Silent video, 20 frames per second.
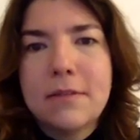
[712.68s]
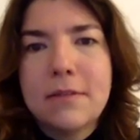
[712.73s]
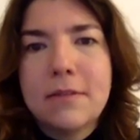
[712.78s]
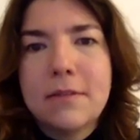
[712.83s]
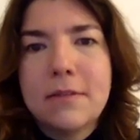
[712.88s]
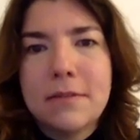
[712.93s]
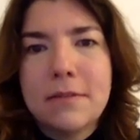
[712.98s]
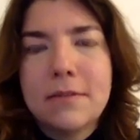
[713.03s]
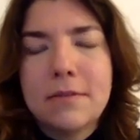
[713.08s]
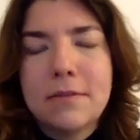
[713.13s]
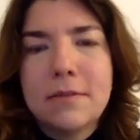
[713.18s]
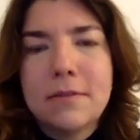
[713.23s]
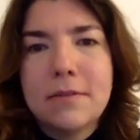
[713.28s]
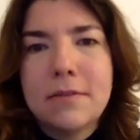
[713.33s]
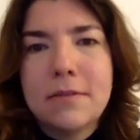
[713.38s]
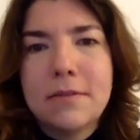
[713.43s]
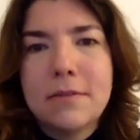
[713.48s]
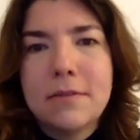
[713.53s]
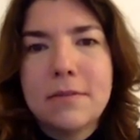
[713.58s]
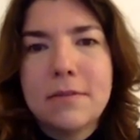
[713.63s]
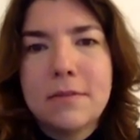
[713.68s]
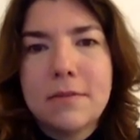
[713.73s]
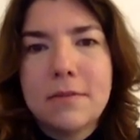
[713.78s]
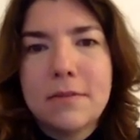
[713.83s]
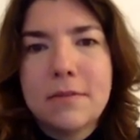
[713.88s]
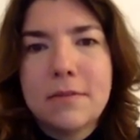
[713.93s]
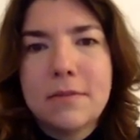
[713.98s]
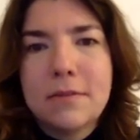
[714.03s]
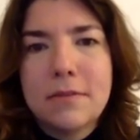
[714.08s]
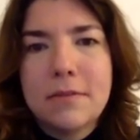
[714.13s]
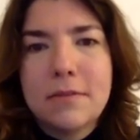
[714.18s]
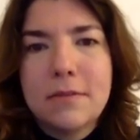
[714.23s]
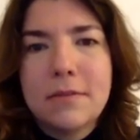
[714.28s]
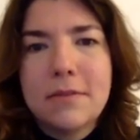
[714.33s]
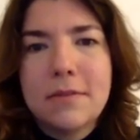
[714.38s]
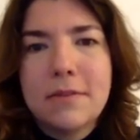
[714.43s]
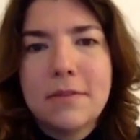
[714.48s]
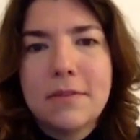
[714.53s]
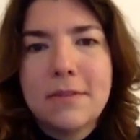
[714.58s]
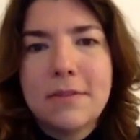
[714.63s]

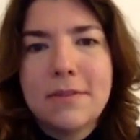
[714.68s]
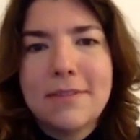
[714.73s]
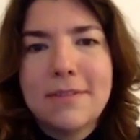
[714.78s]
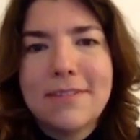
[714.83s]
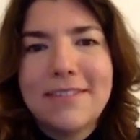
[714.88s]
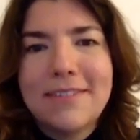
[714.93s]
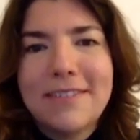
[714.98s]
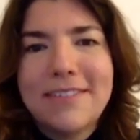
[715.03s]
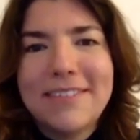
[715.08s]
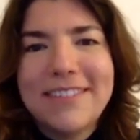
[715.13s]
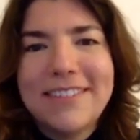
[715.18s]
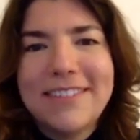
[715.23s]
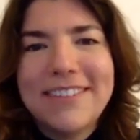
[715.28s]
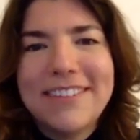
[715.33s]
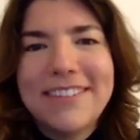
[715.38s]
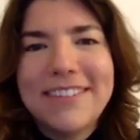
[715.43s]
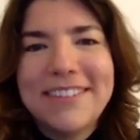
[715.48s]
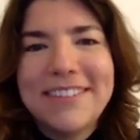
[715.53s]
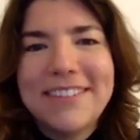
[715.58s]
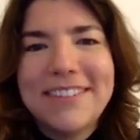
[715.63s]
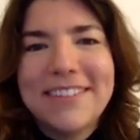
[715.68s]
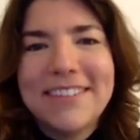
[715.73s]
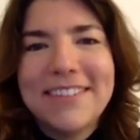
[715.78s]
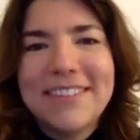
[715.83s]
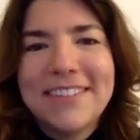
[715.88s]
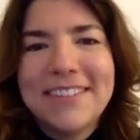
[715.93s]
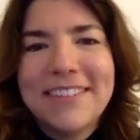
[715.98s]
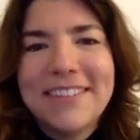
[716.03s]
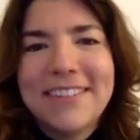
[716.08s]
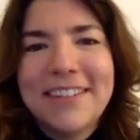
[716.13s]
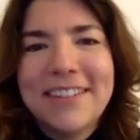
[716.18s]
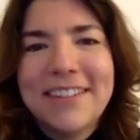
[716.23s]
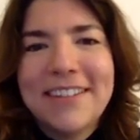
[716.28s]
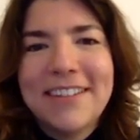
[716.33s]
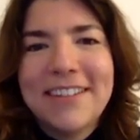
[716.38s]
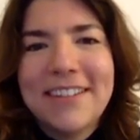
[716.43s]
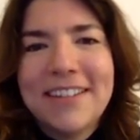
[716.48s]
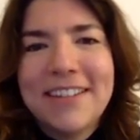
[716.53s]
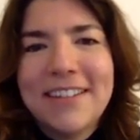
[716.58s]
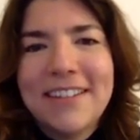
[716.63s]

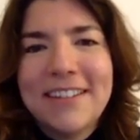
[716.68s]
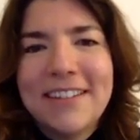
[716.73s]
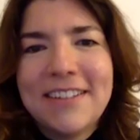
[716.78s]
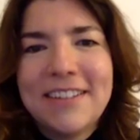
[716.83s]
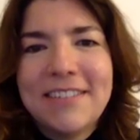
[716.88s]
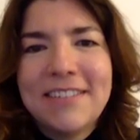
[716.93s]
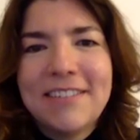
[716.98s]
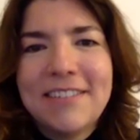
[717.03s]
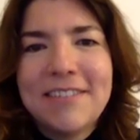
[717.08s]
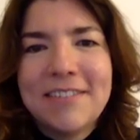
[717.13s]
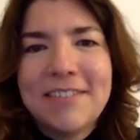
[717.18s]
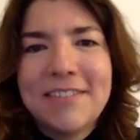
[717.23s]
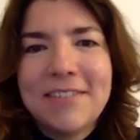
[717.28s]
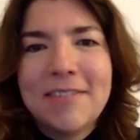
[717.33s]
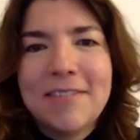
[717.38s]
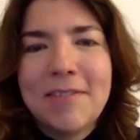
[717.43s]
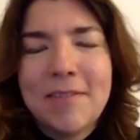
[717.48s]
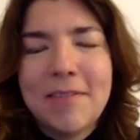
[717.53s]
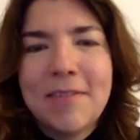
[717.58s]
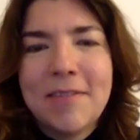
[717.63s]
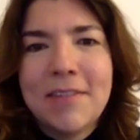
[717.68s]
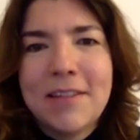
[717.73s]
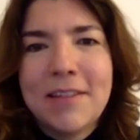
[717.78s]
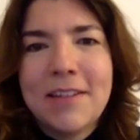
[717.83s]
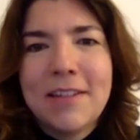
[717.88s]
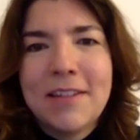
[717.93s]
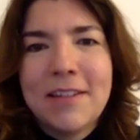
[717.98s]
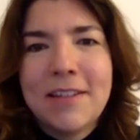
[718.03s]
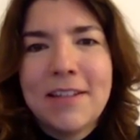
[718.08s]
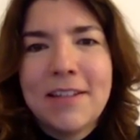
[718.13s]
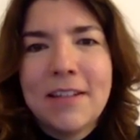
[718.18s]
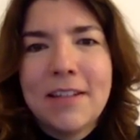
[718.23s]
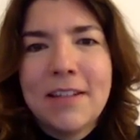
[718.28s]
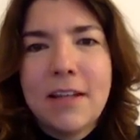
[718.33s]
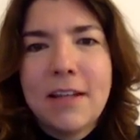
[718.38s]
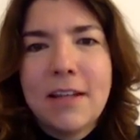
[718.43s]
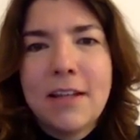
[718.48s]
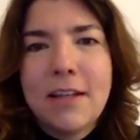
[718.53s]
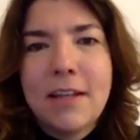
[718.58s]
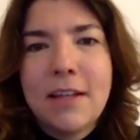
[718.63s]

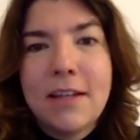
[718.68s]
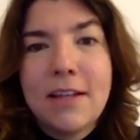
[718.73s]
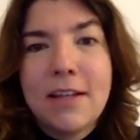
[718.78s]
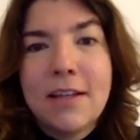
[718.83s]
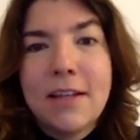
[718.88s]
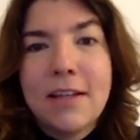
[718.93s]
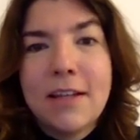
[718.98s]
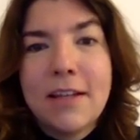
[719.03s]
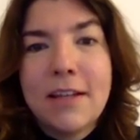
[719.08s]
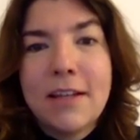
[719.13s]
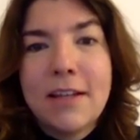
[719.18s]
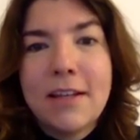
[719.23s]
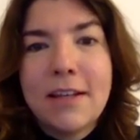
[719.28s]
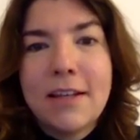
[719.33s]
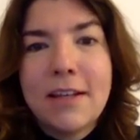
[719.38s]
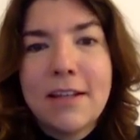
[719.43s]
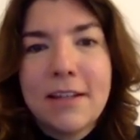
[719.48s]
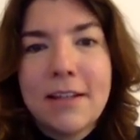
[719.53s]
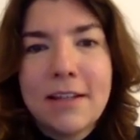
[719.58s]
(silent)